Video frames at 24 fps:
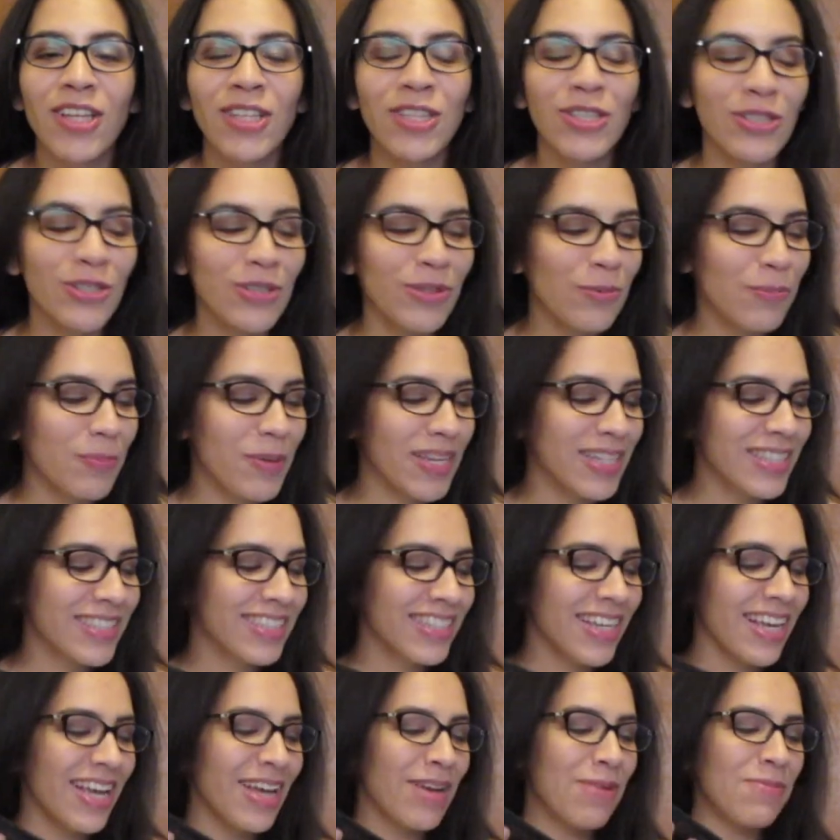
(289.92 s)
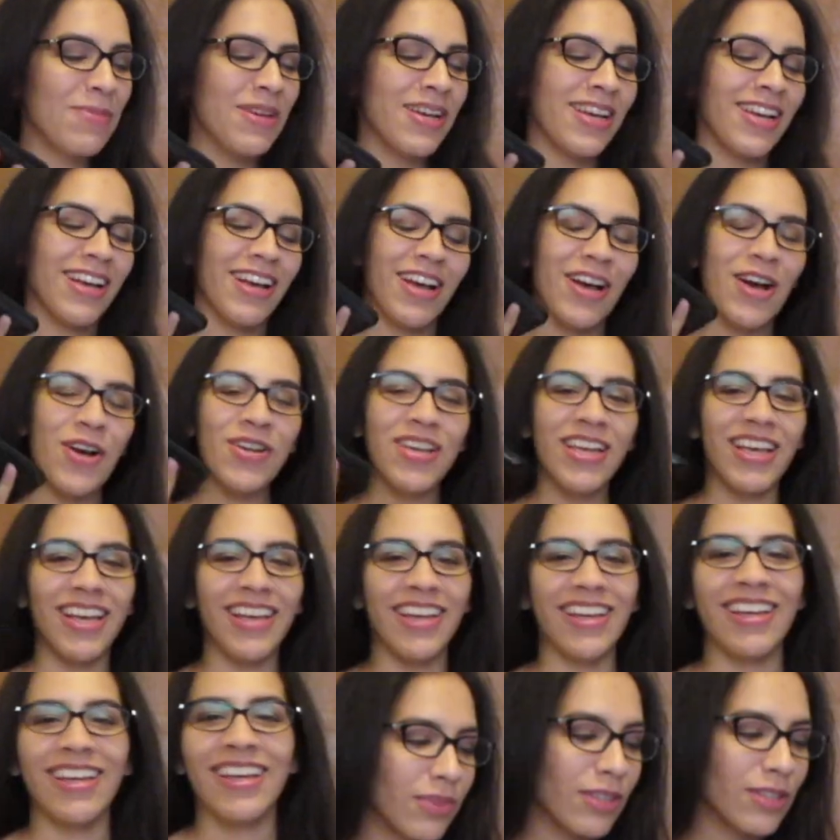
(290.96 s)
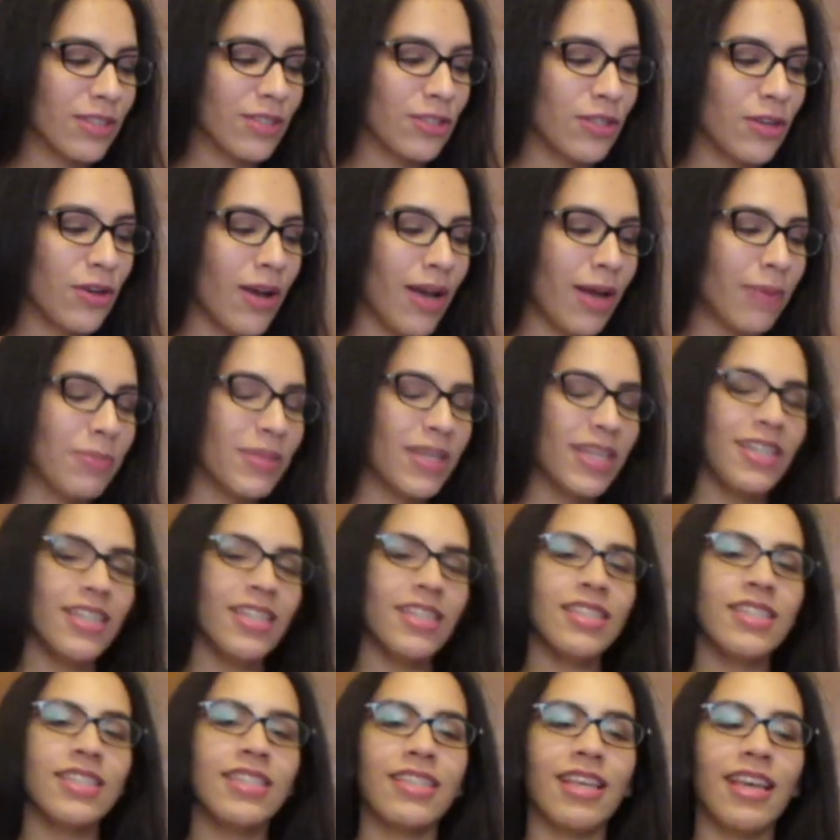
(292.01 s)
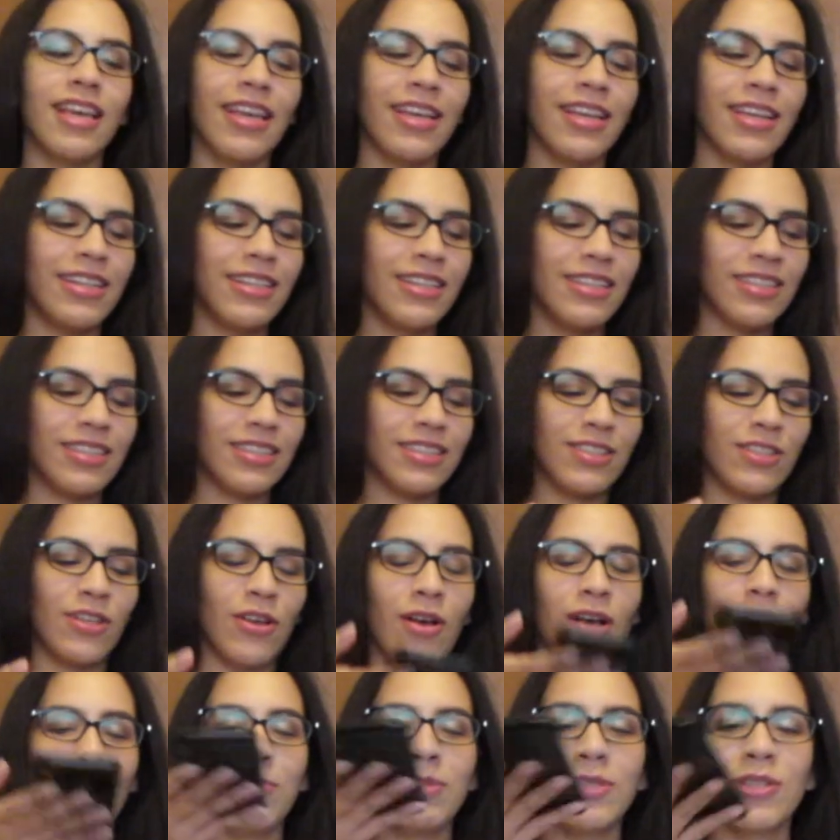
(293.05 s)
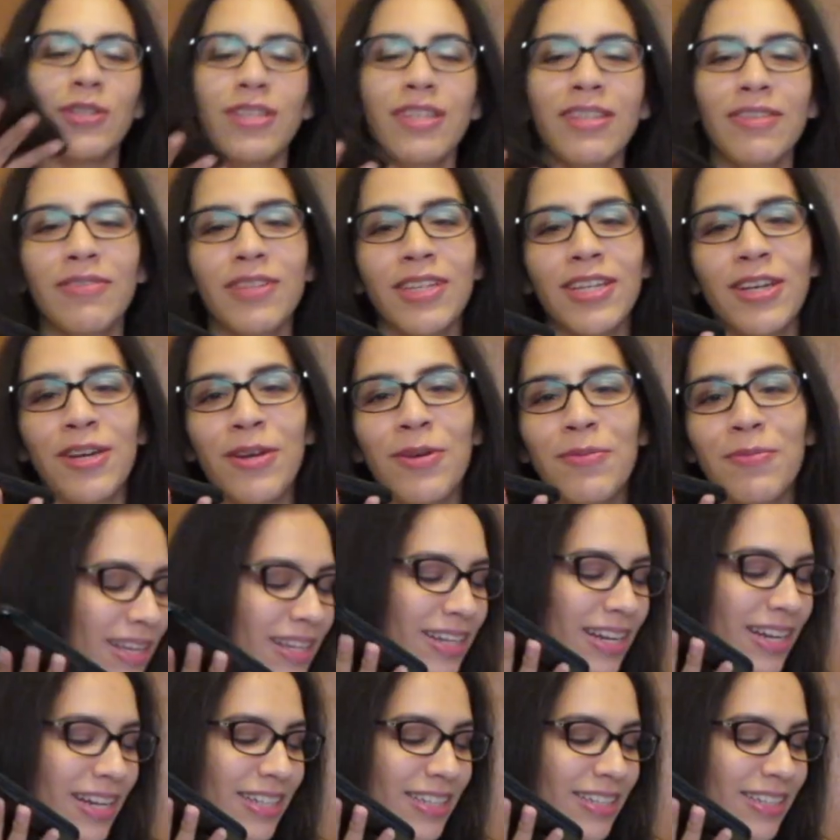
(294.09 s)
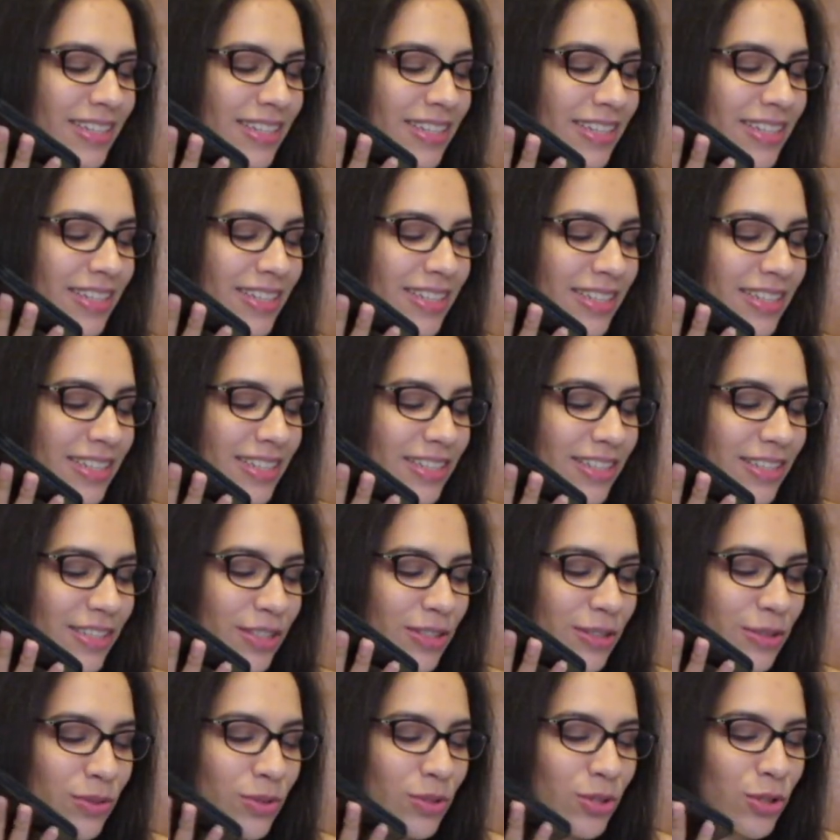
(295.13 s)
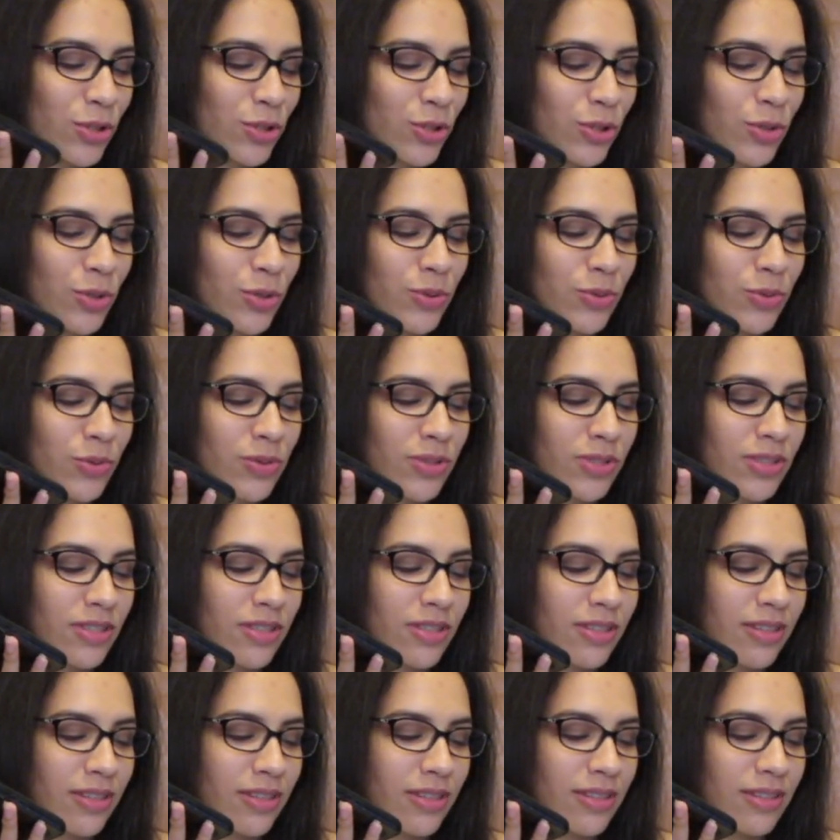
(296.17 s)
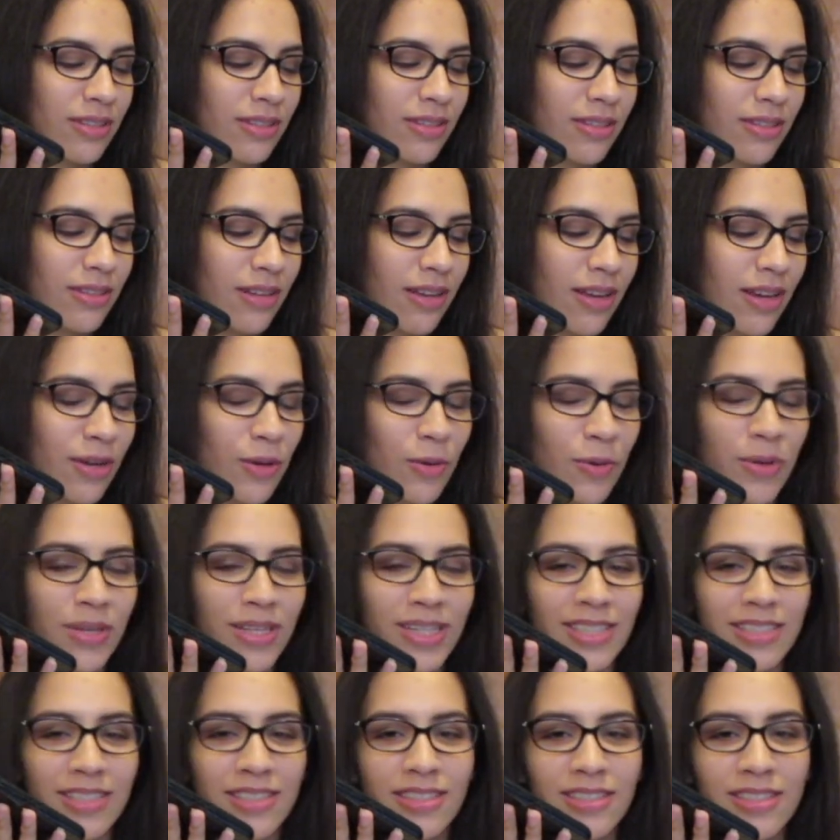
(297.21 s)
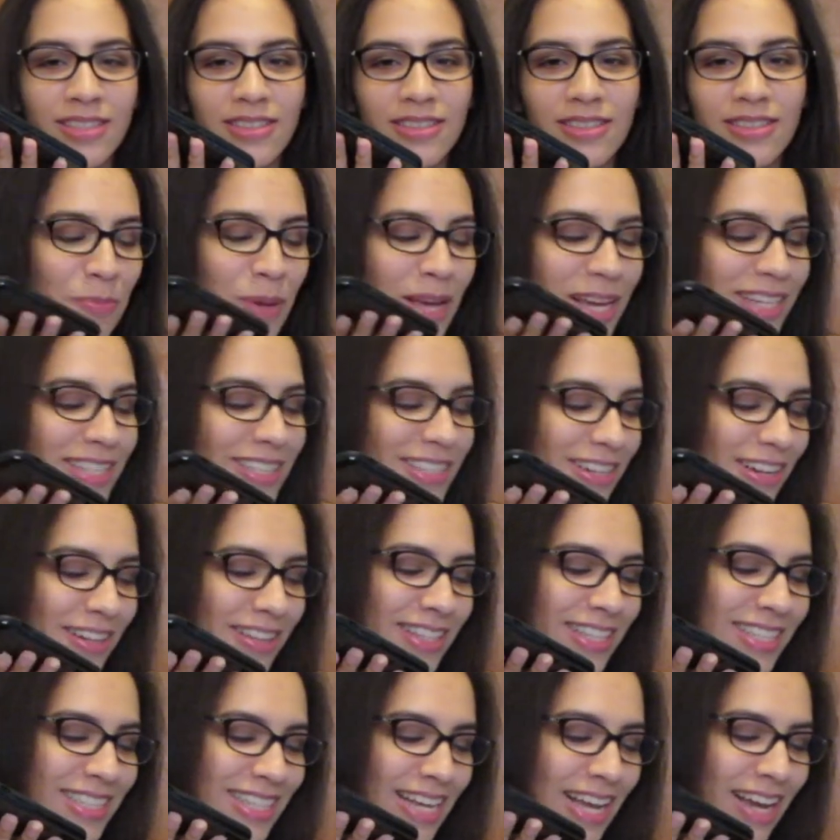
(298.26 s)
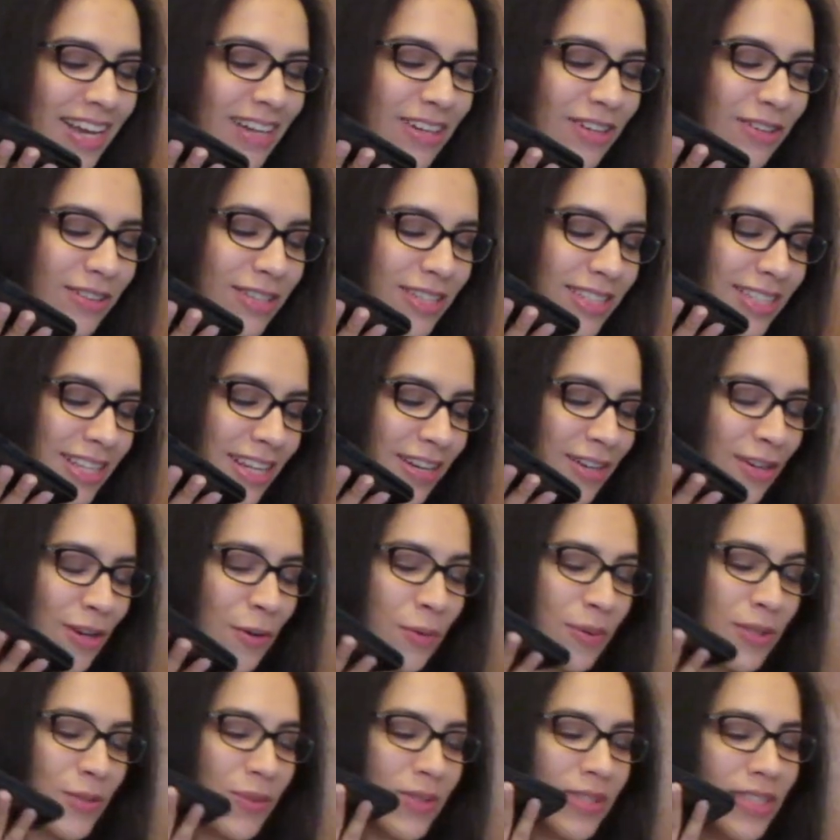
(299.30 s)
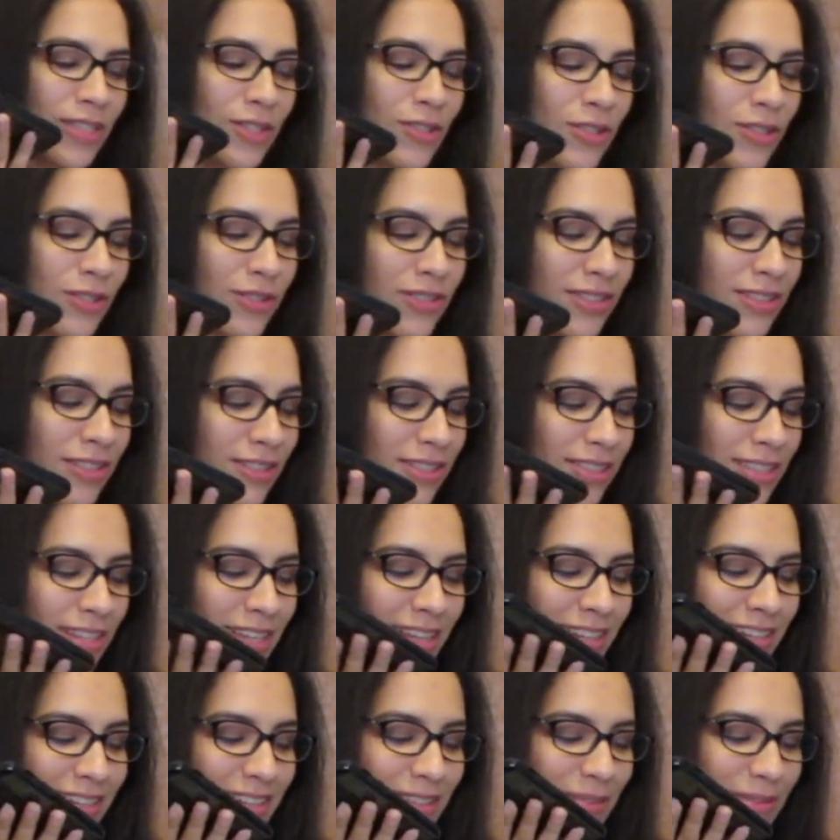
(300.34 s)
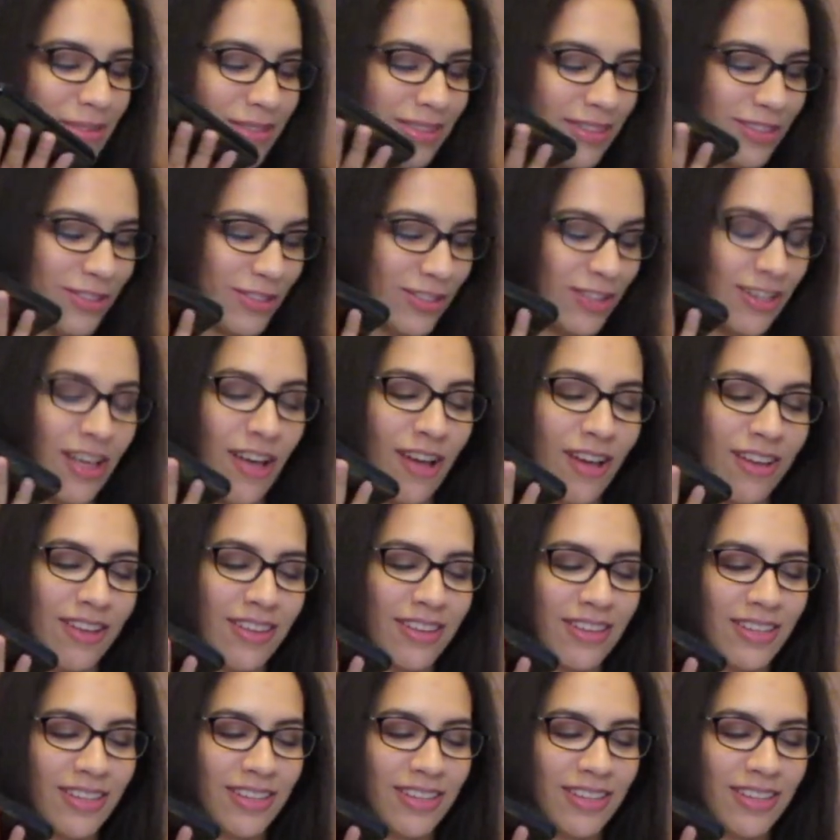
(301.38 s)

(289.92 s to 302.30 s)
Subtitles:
You picked up. Okay, so I'm gonna say, so I'm doing a video and I need you to choose a quiz Based on the title, because I don't know which one to choose. There's a lot.